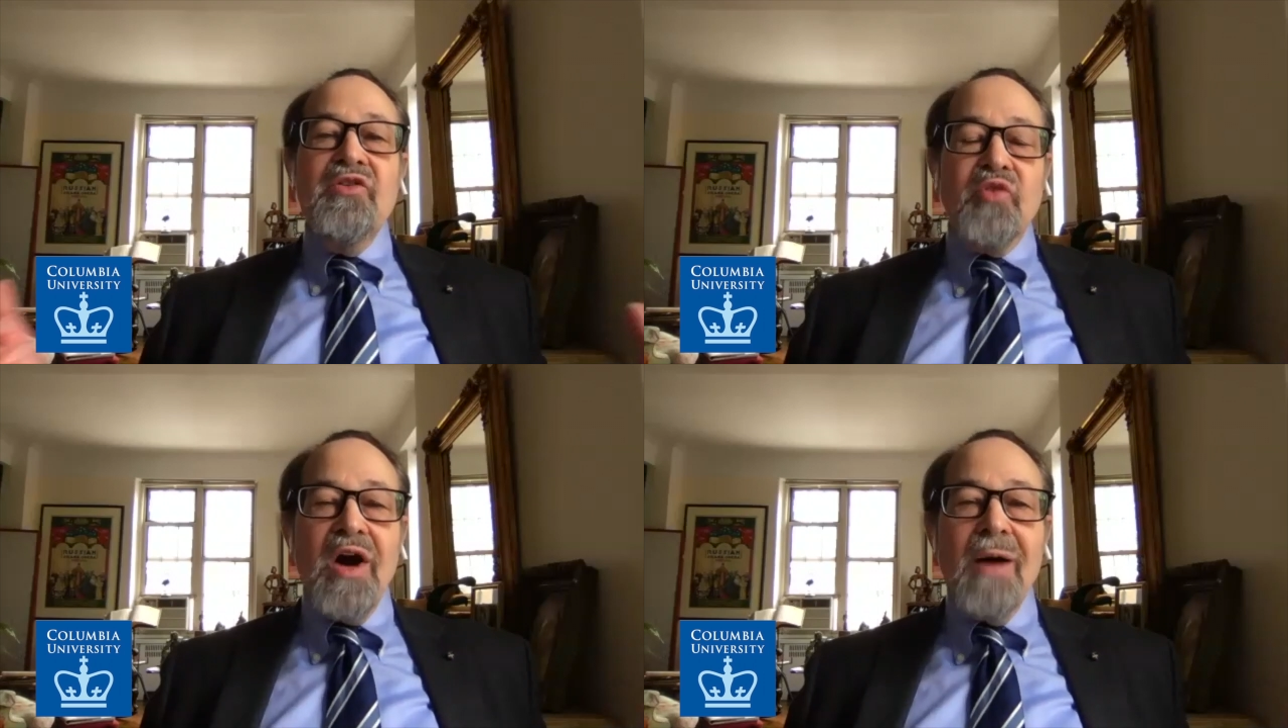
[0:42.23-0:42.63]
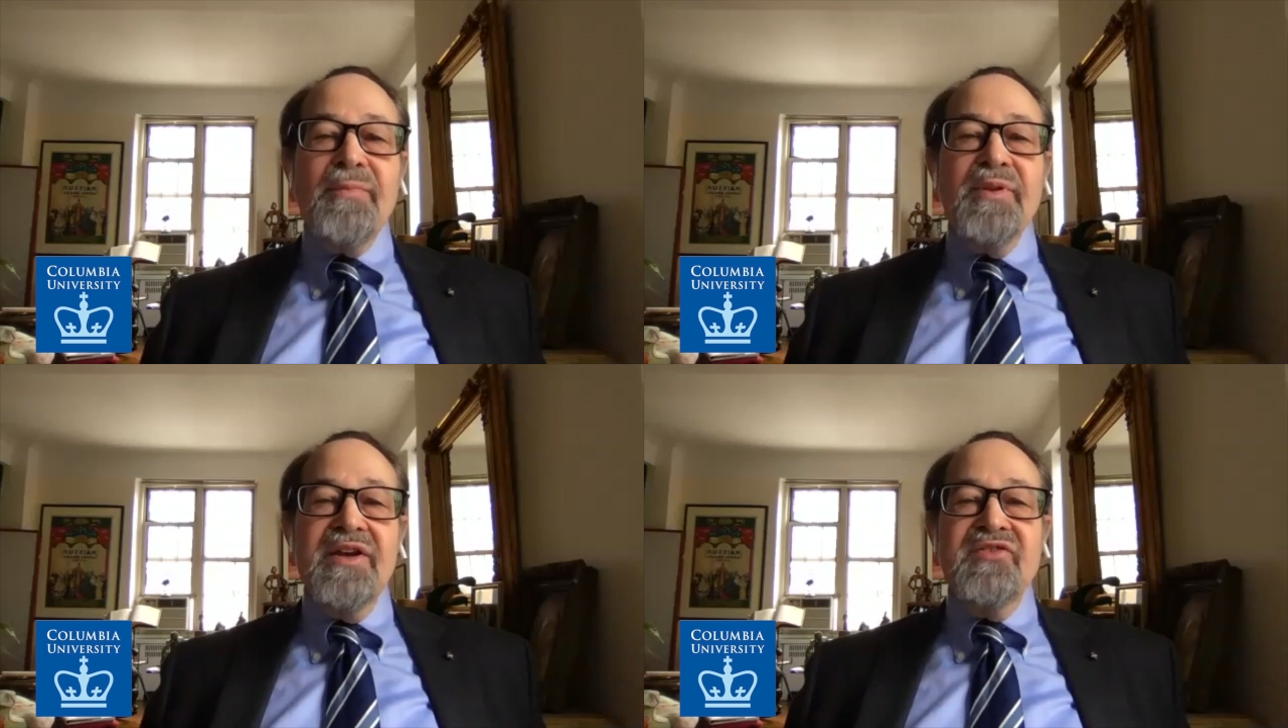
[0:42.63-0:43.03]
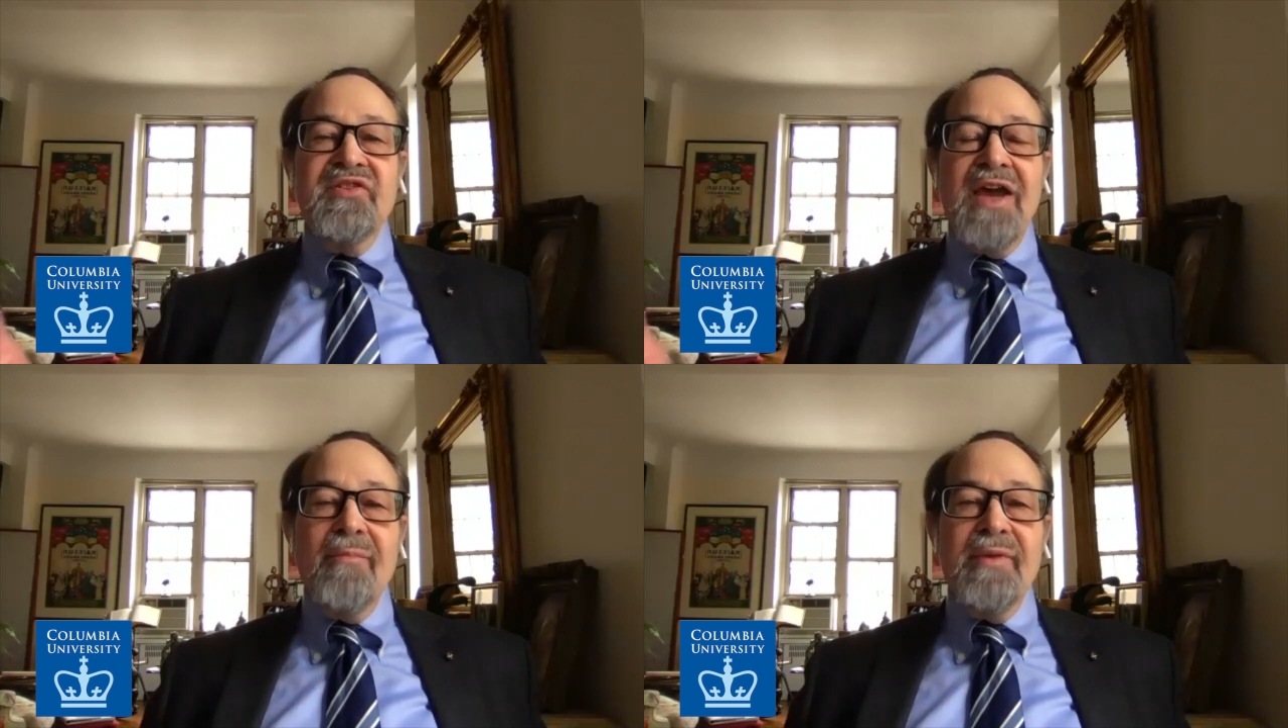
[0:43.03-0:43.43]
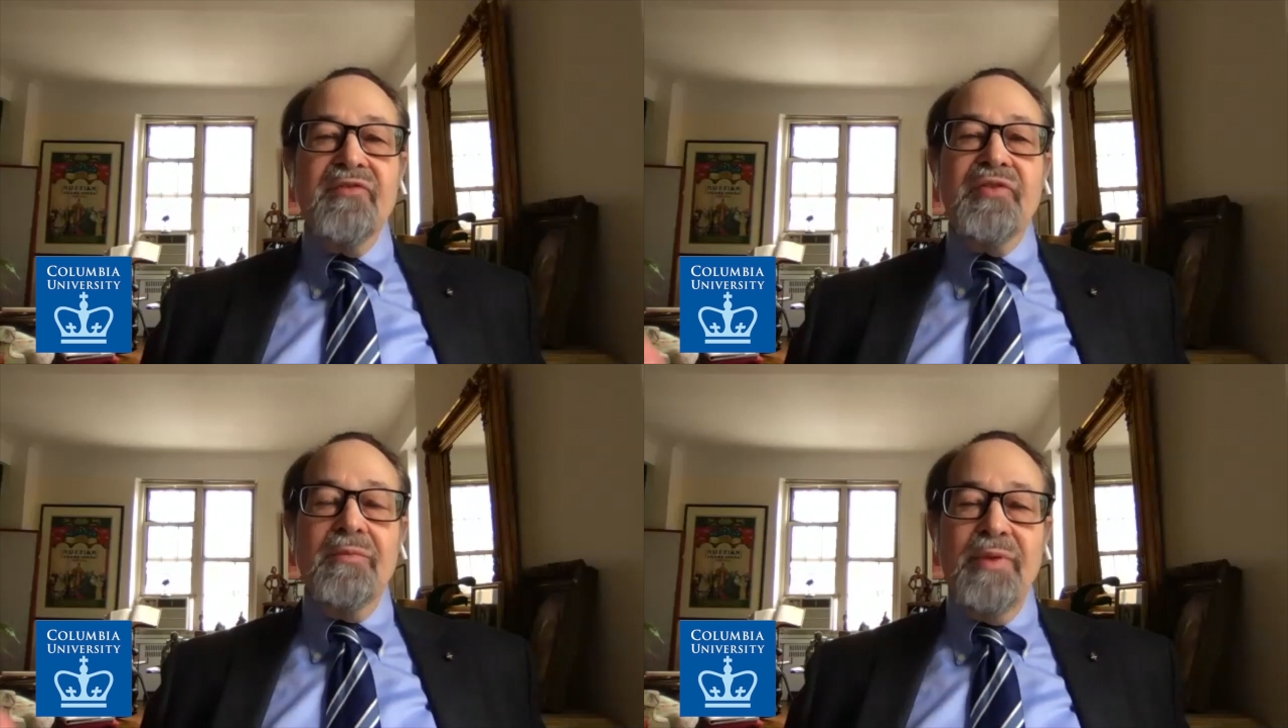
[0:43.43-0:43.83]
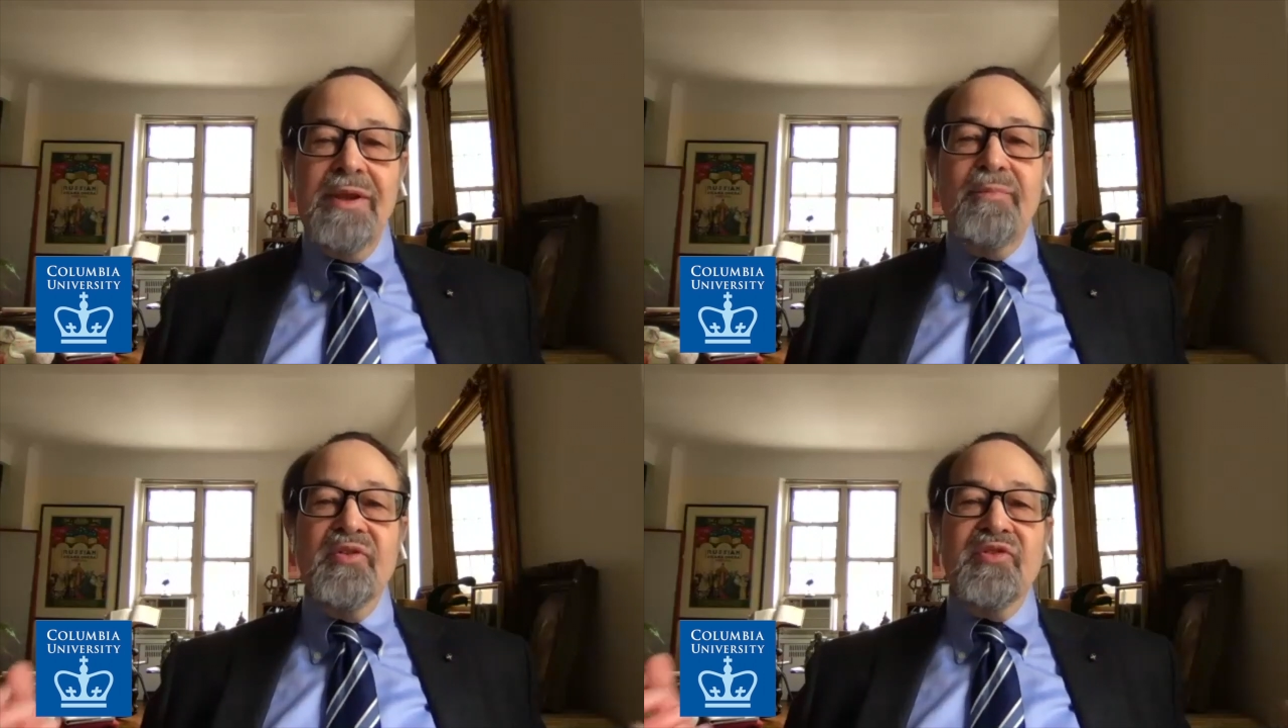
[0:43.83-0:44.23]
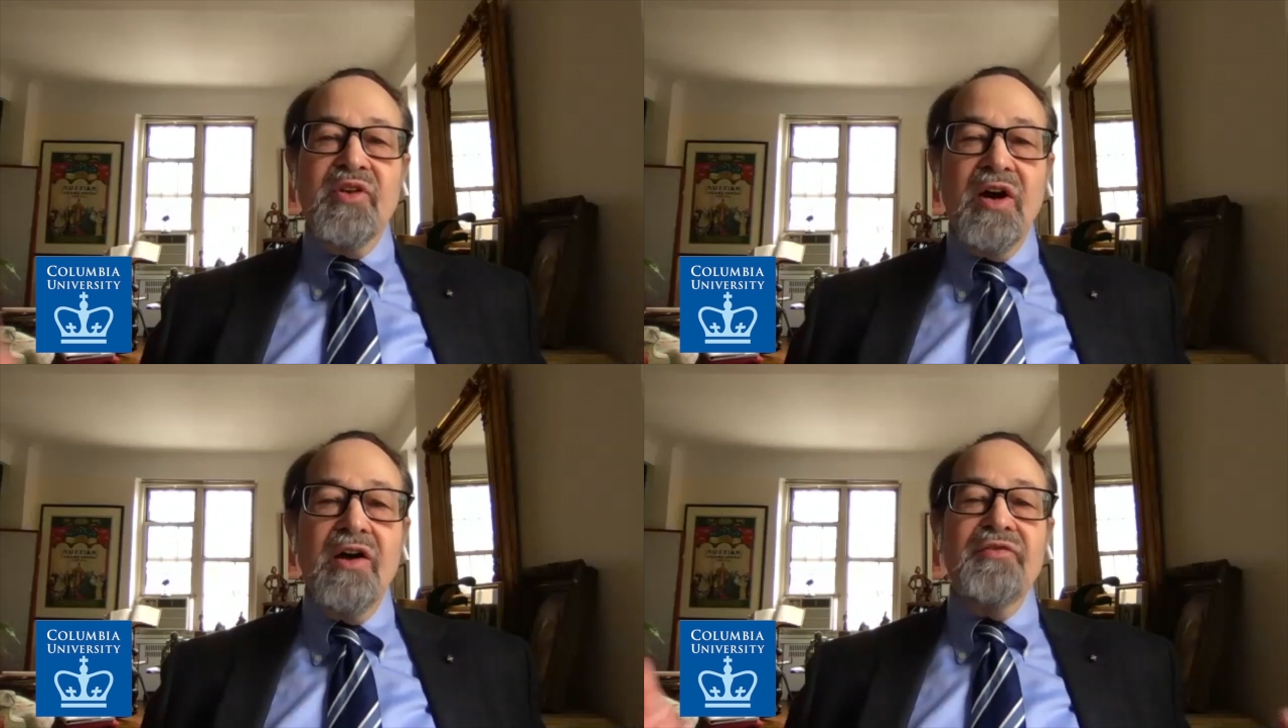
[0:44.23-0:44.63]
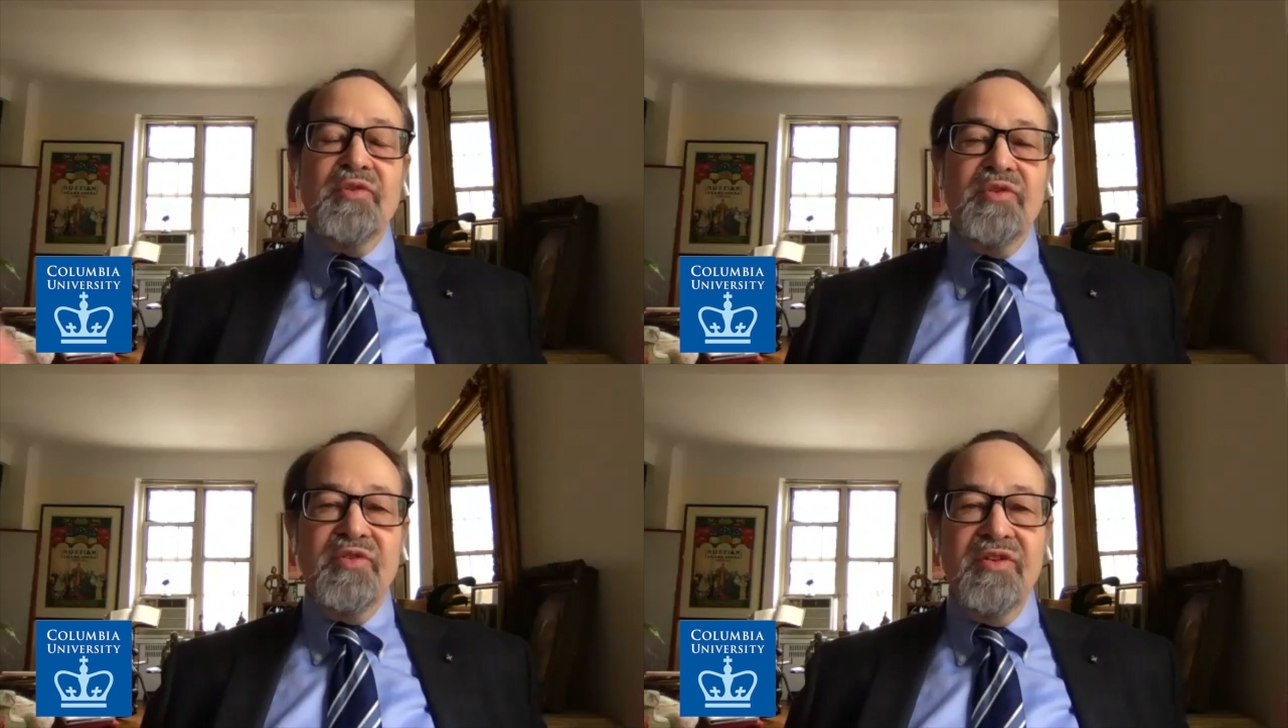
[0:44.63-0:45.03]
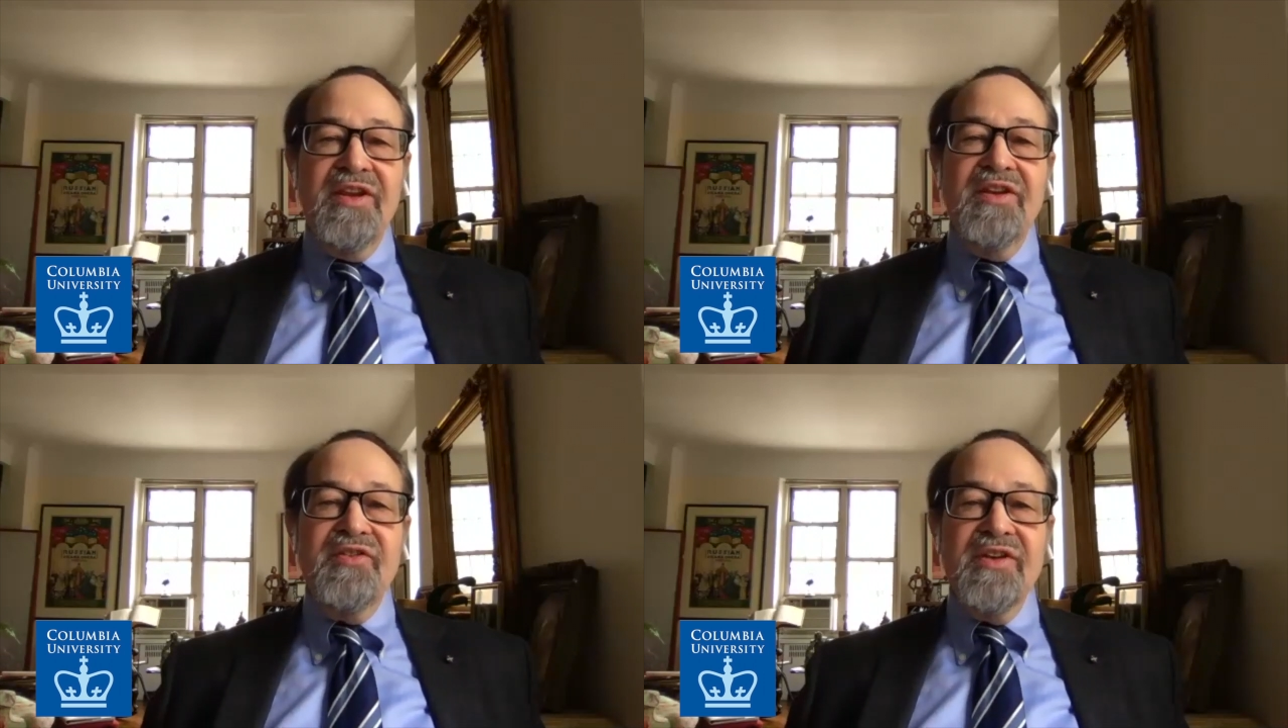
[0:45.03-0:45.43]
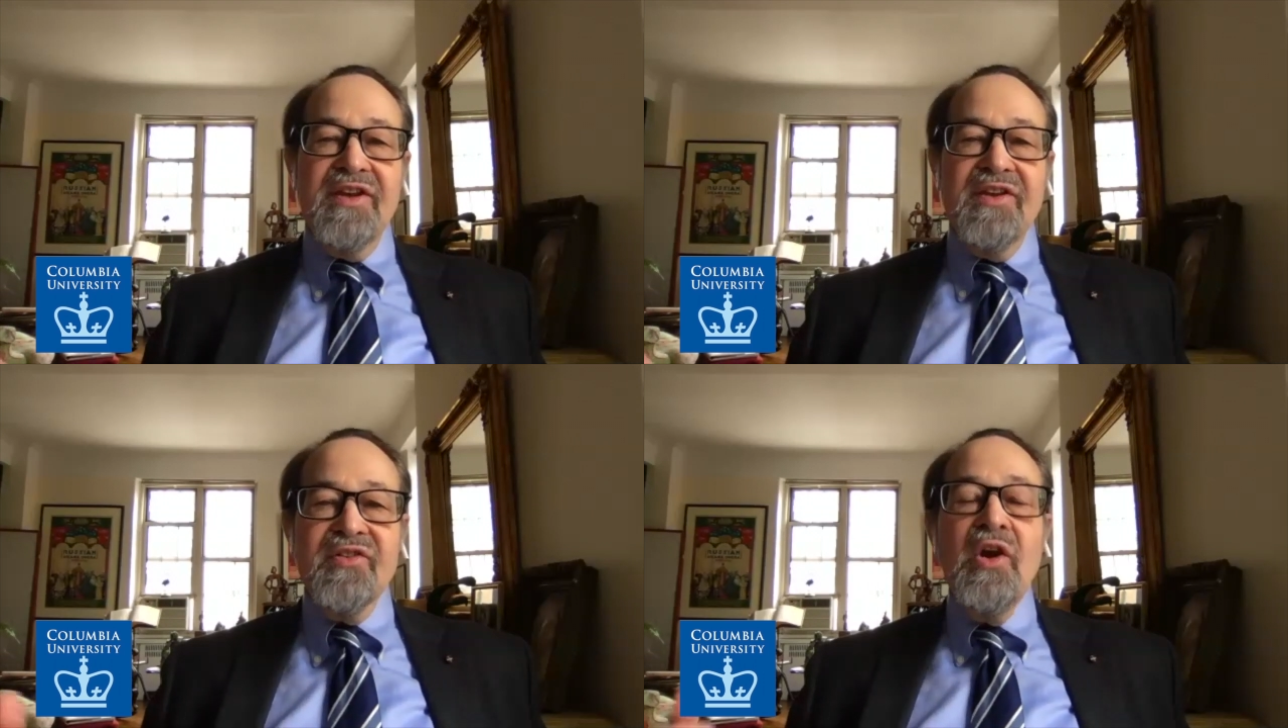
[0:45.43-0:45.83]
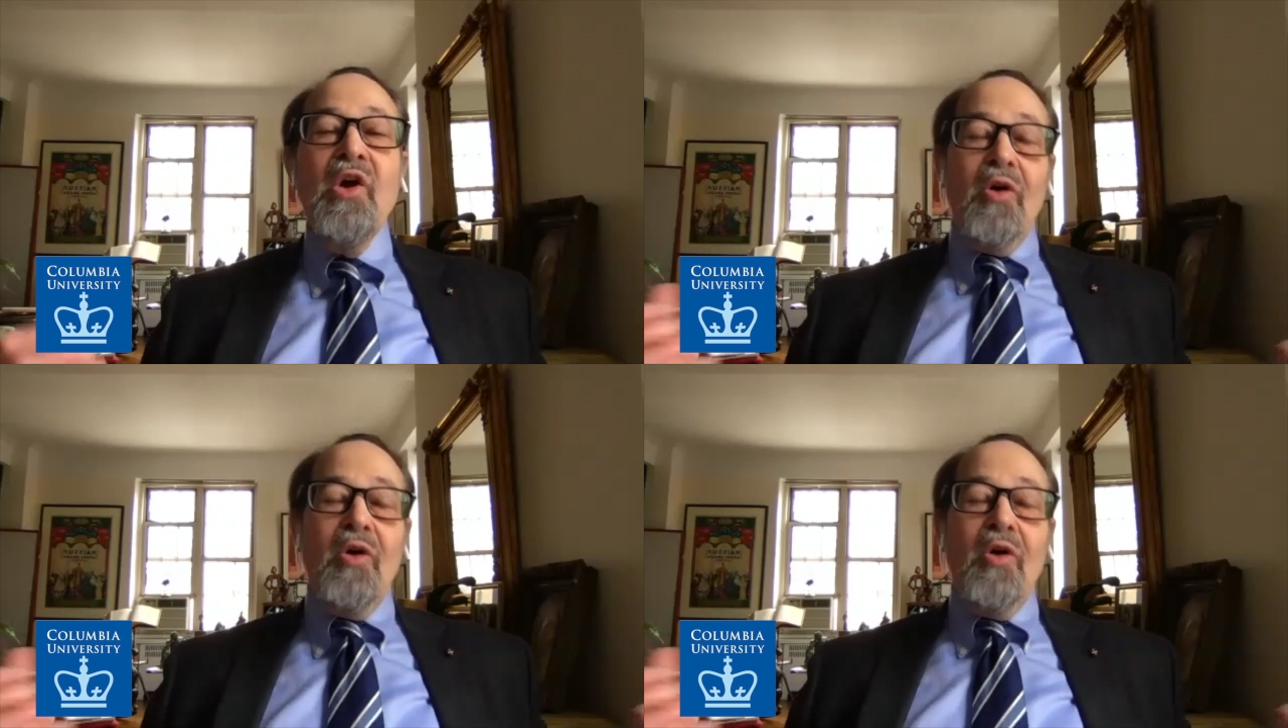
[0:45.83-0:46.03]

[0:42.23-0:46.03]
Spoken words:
droplets coming from people's coughs or sneezes,